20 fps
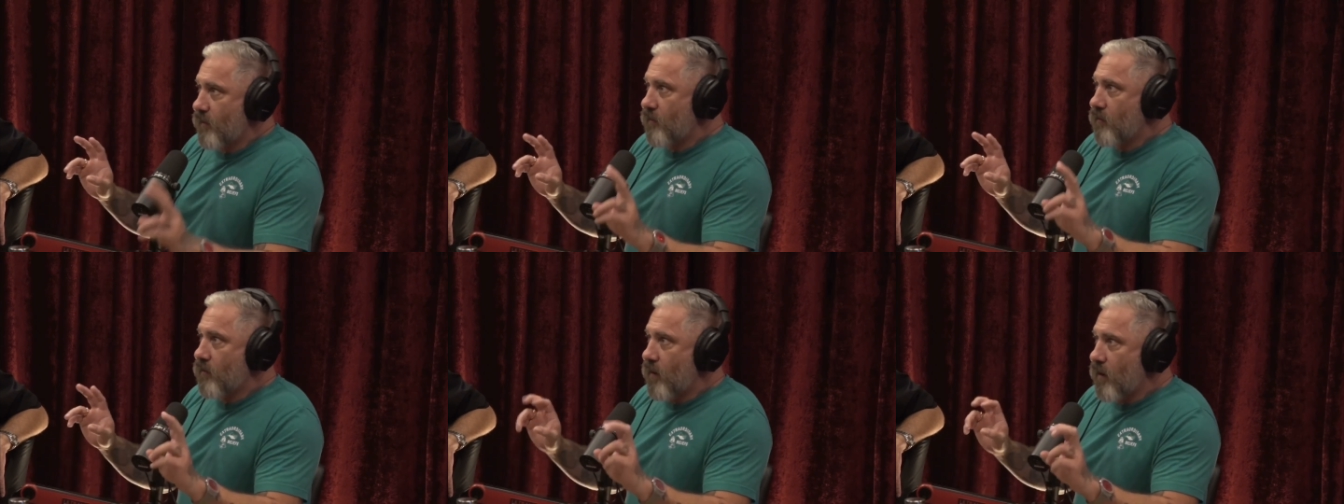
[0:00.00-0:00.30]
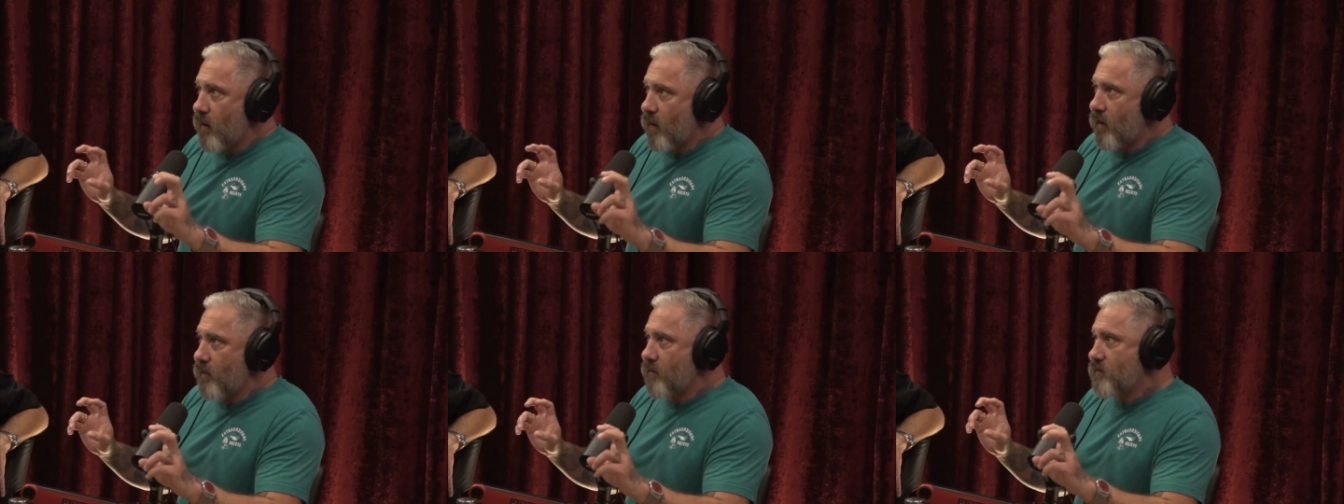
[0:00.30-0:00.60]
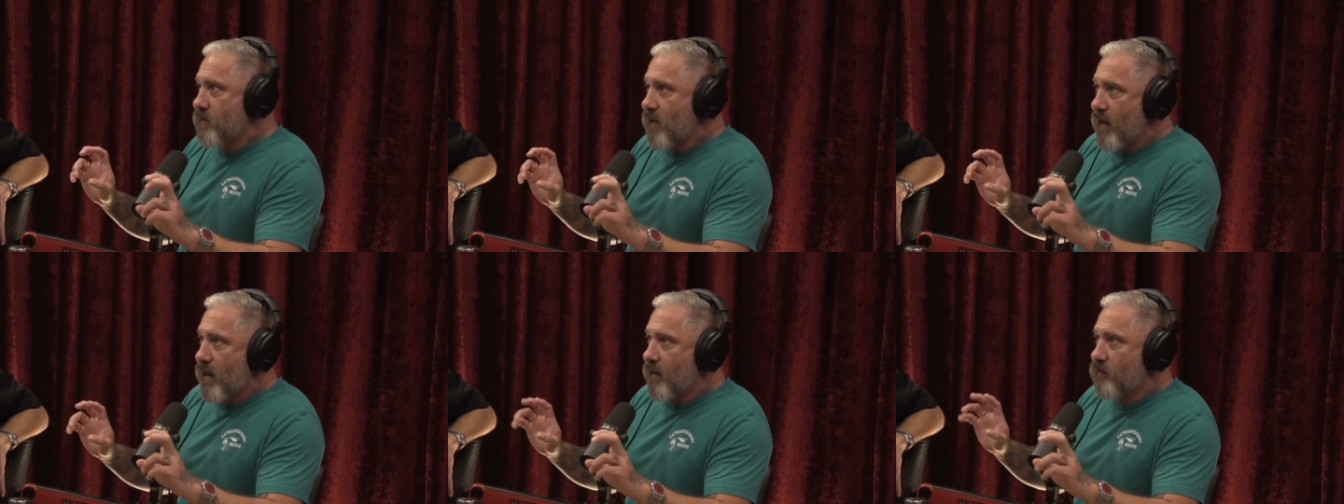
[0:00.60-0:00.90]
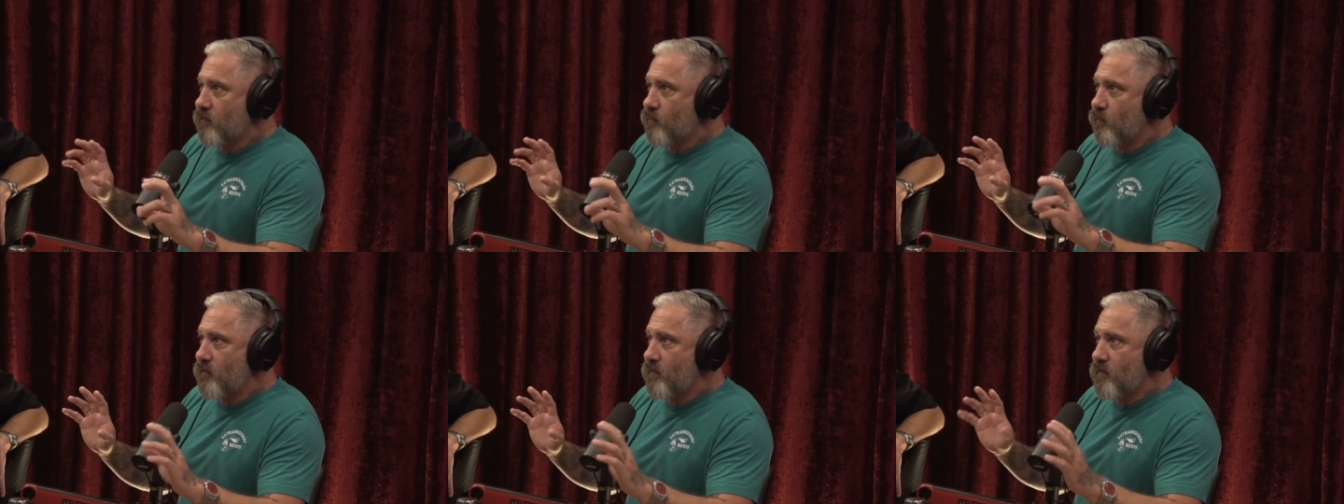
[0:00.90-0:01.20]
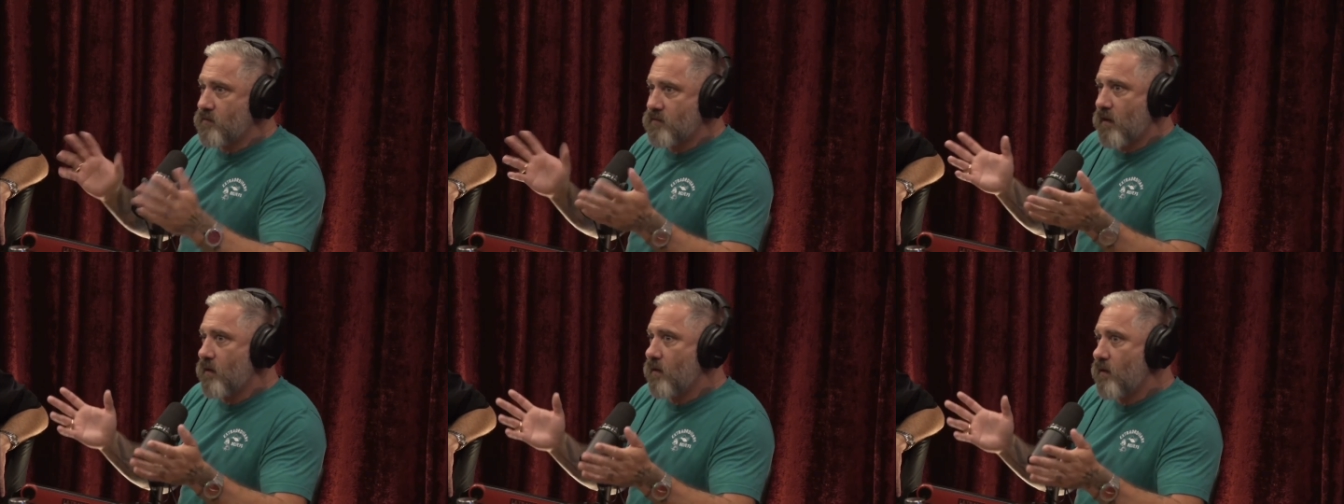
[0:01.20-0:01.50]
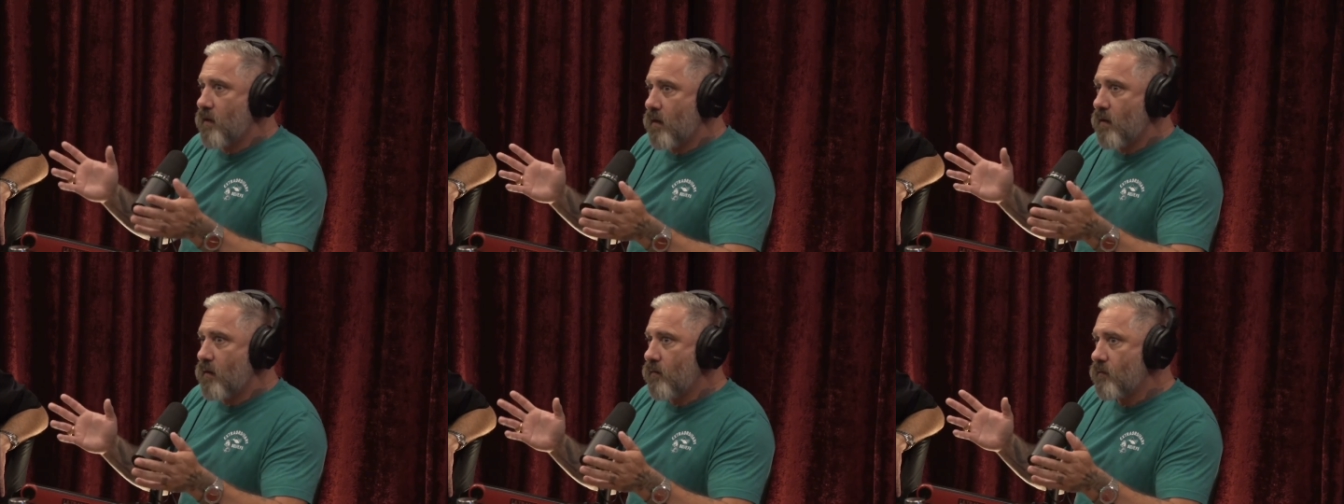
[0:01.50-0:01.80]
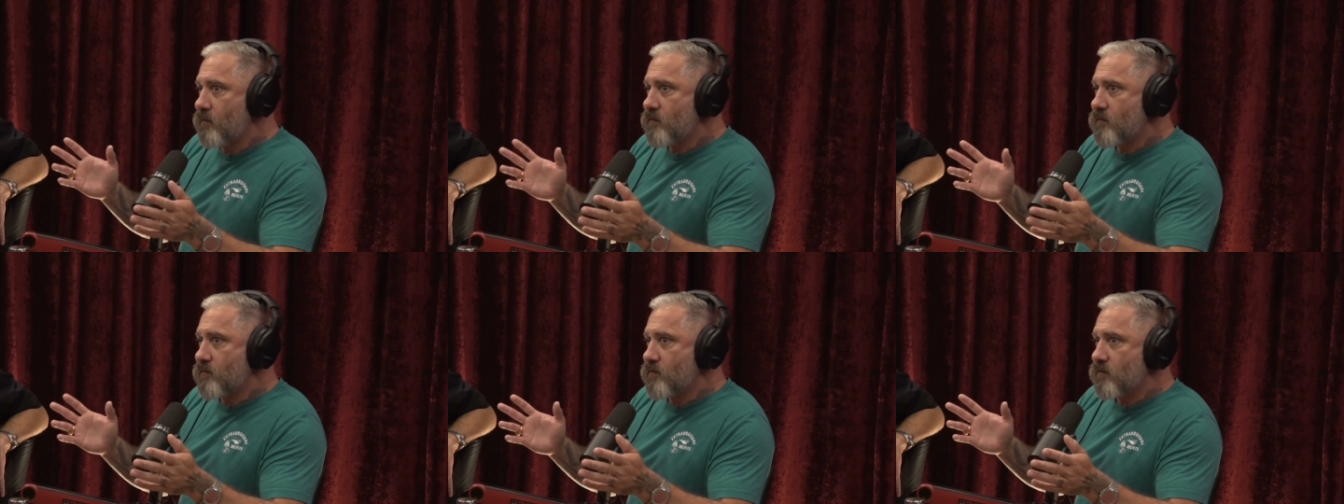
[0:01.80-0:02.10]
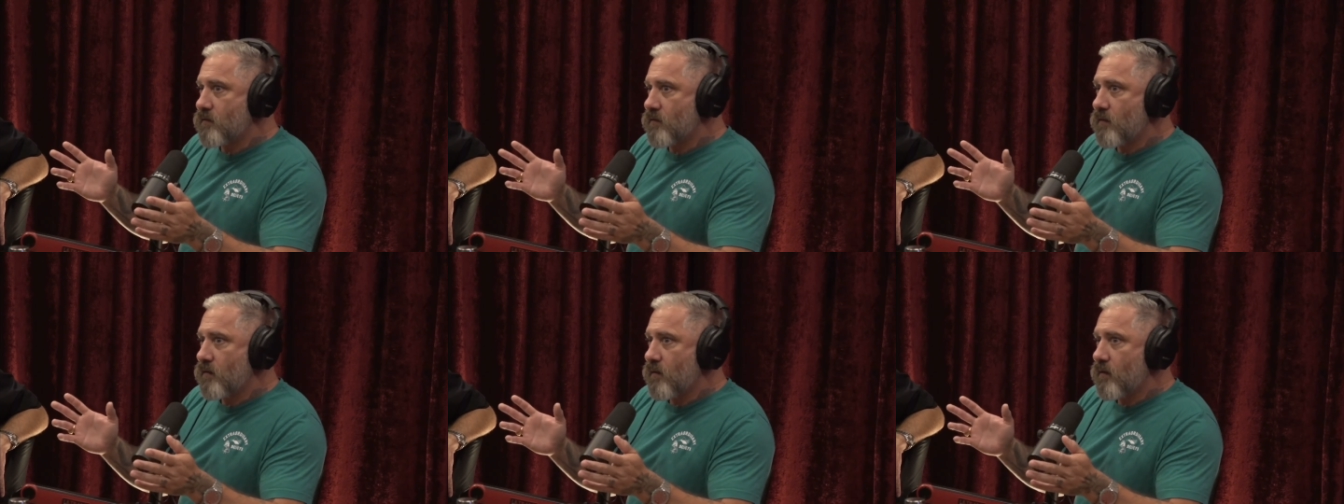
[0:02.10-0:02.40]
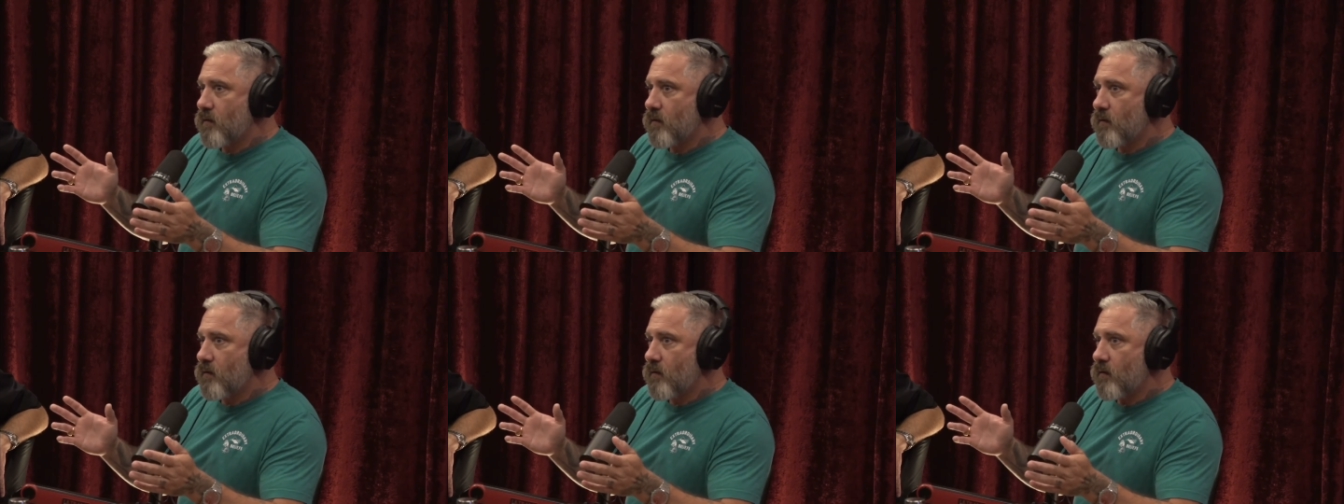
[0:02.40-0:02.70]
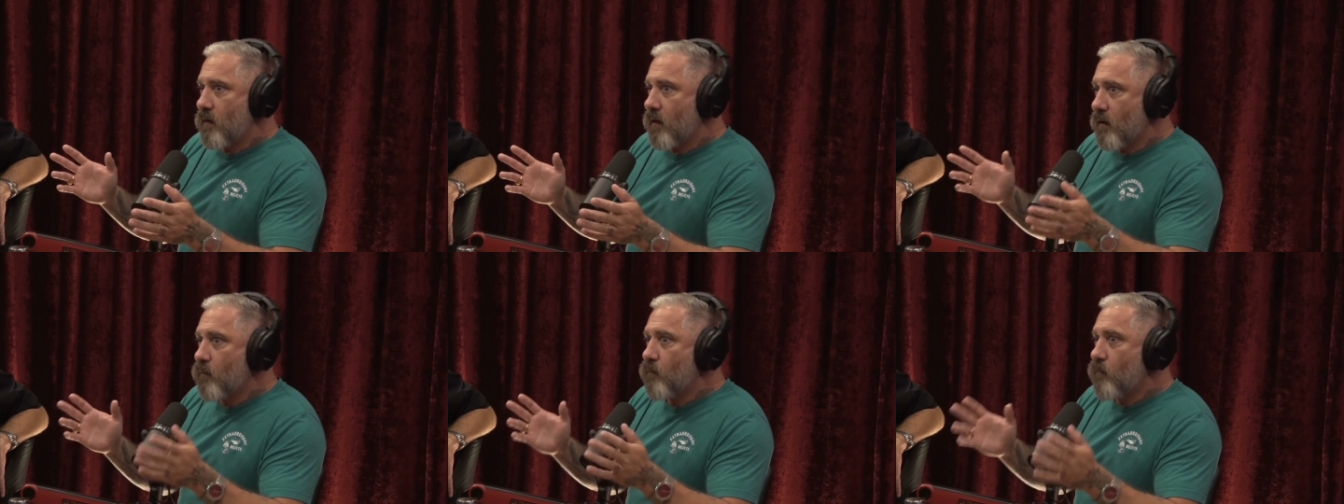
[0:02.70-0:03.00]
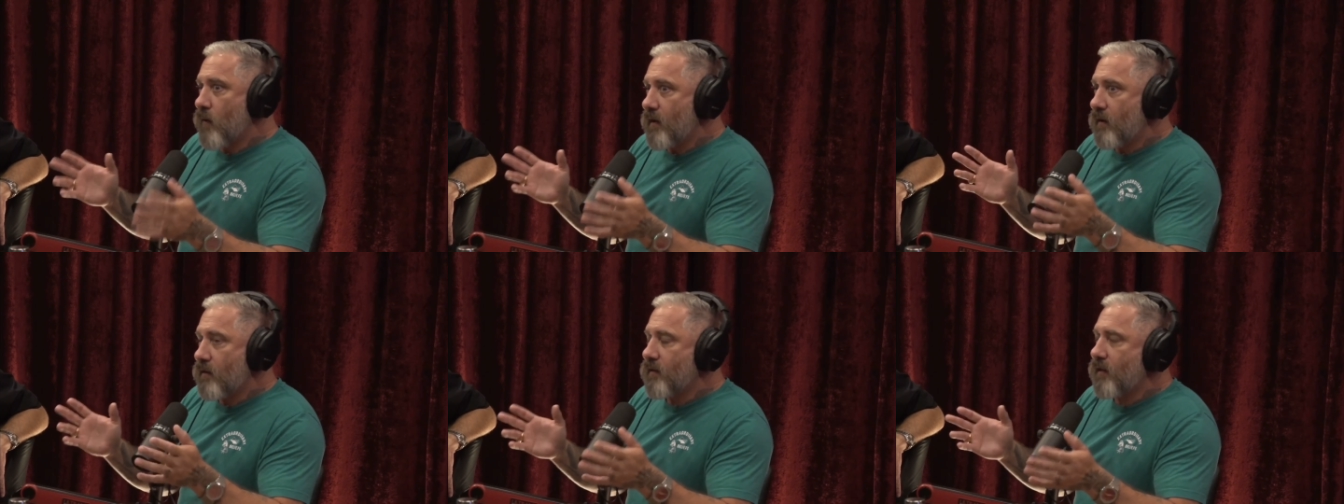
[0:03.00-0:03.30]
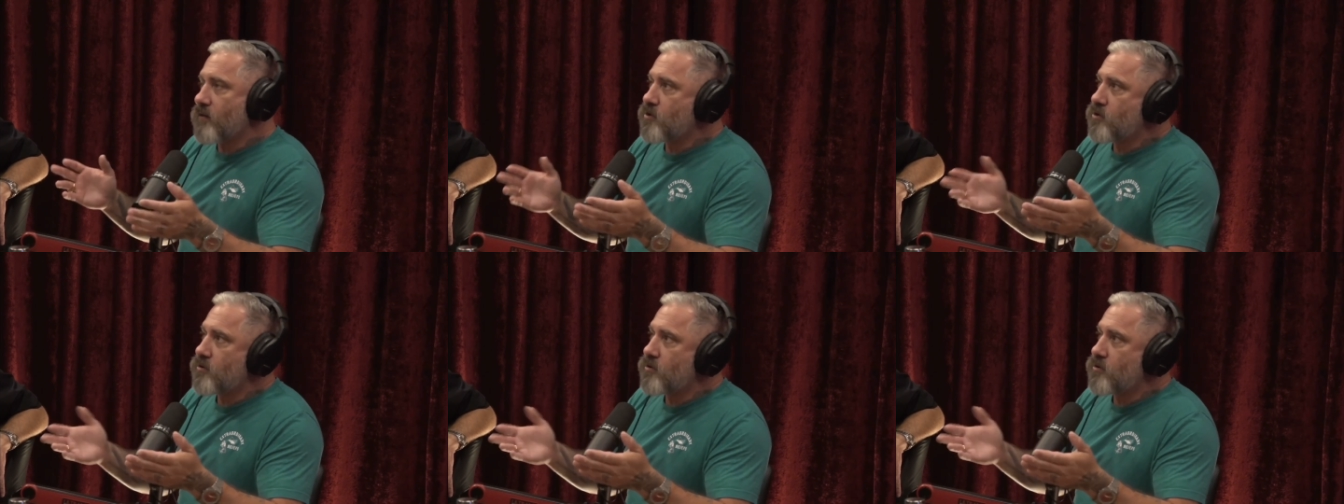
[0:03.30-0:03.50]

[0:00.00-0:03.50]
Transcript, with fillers: contact with these unknowns on a rate, like